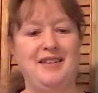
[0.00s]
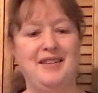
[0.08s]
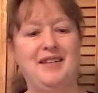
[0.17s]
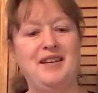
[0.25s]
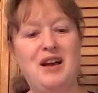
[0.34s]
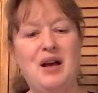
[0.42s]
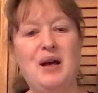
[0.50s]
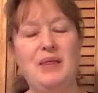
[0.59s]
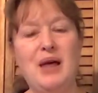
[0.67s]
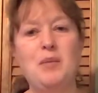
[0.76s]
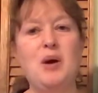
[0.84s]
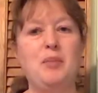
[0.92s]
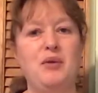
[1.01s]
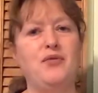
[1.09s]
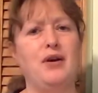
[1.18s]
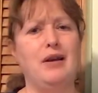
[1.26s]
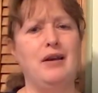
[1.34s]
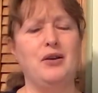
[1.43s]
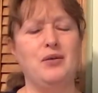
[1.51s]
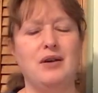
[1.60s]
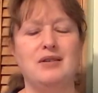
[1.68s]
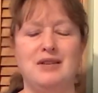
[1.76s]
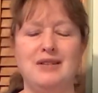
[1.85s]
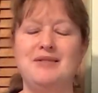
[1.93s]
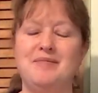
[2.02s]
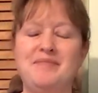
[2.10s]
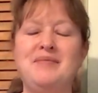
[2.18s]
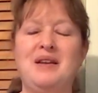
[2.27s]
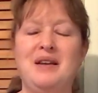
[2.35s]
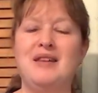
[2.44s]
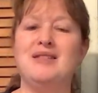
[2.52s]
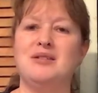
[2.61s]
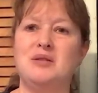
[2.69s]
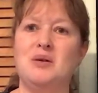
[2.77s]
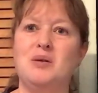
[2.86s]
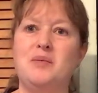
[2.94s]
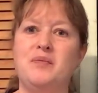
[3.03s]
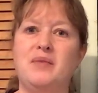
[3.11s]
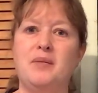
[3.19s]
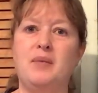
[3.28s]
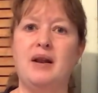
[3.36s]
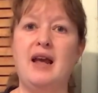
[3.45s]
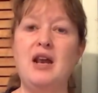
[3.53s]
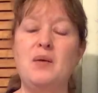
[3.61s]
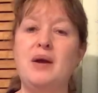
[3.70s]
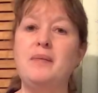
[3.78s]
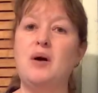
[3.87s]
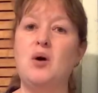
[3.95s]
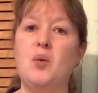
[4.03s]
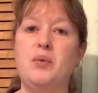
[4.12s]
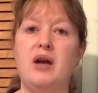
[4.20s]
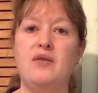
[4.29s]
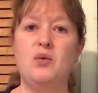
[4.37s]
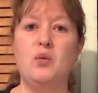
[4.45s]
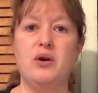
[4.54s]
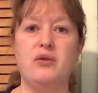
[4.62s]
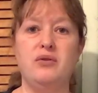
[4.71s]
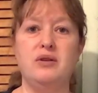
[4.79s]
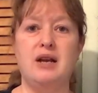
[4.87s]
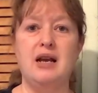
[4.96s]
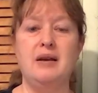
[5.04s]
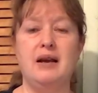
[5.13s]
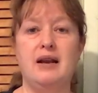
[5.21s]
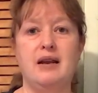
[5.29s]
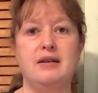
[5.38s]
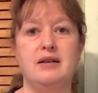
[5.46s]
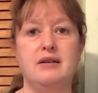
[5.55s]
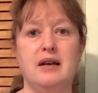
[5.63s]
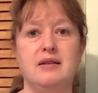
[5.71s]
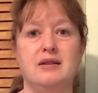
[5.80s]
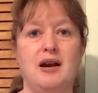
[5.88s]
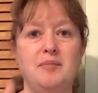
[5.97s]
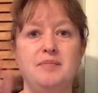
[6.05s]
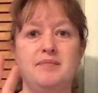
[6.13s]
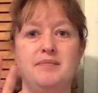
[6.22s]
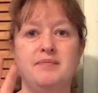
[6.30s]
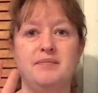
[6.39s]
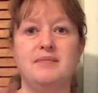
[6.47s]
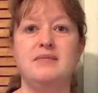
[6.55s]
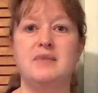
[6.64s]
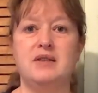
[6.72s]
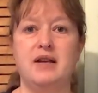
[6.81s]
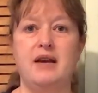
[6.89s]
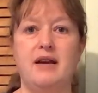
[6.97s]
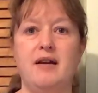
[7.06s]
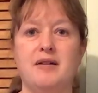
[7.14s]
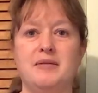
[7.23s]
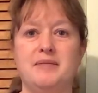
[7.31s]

That might be fun and interesting. So, but anyway, I hope you have a wonderful day, and until next time, take care.